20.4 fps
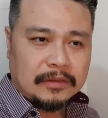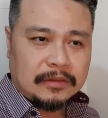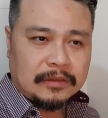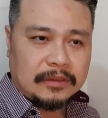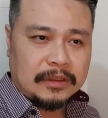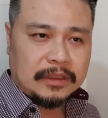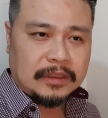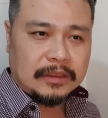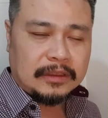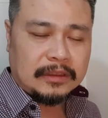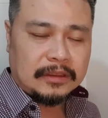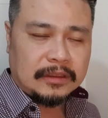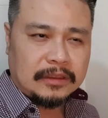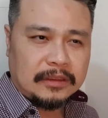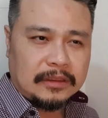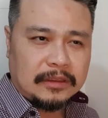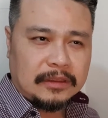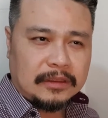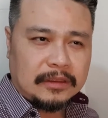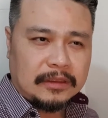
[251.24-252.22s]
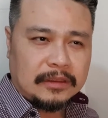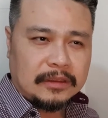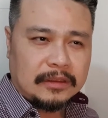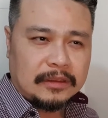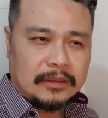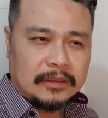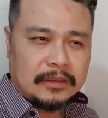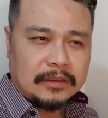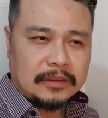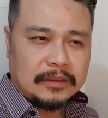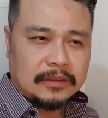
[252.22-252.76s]
the
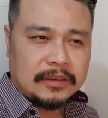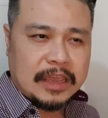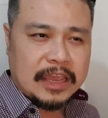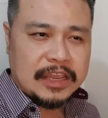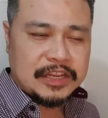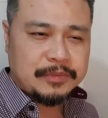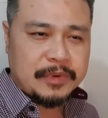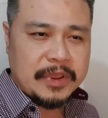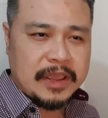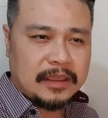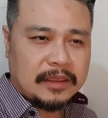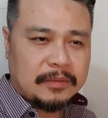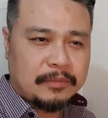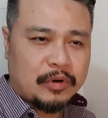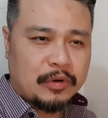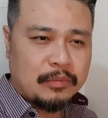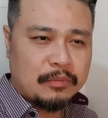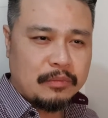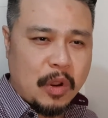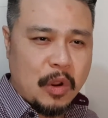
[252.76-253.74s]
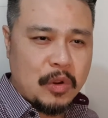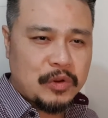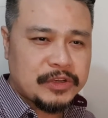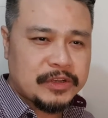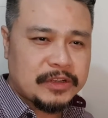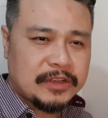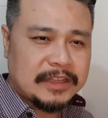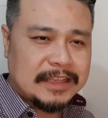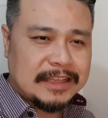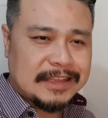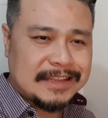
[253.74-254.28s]
cashback
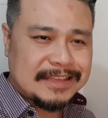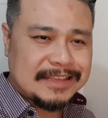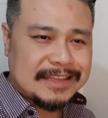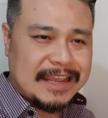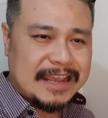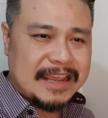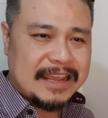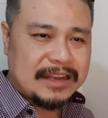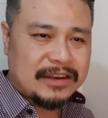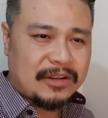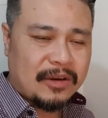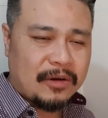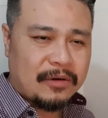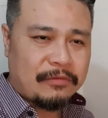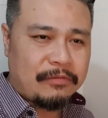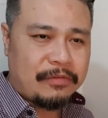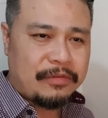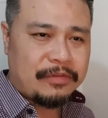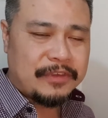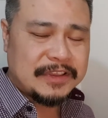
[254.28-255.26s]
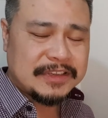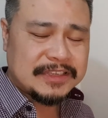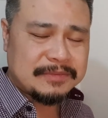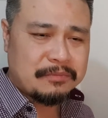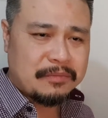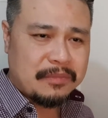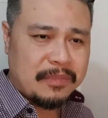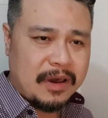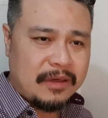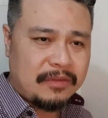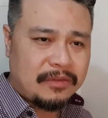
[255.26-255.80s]
promotion is end of this
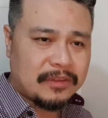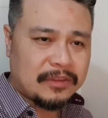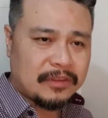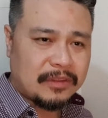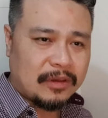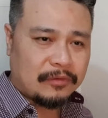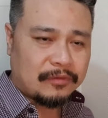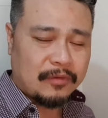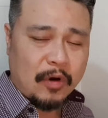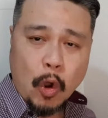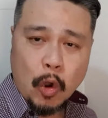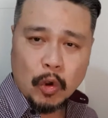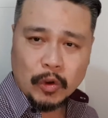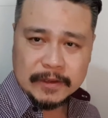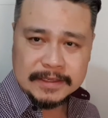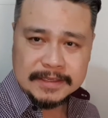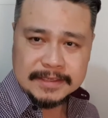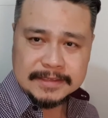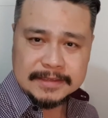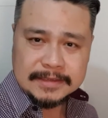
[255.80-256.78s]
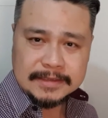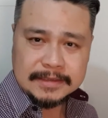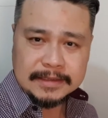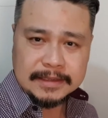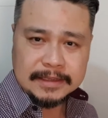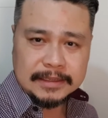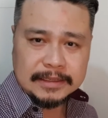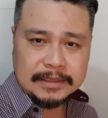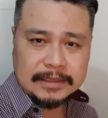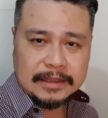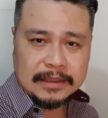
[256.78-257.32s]
month of August.
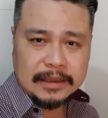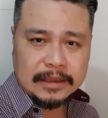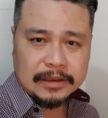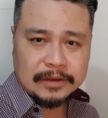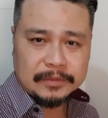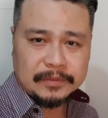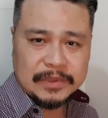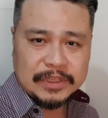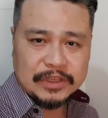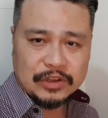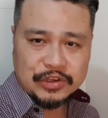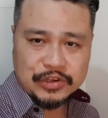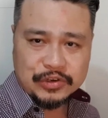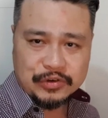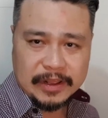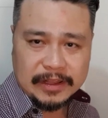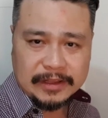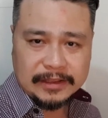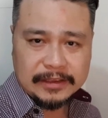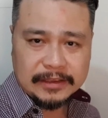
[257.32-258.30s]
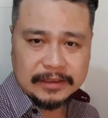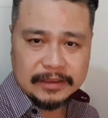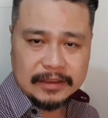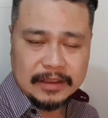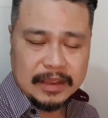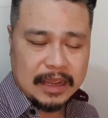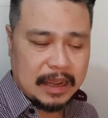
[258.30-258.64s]
In Australia.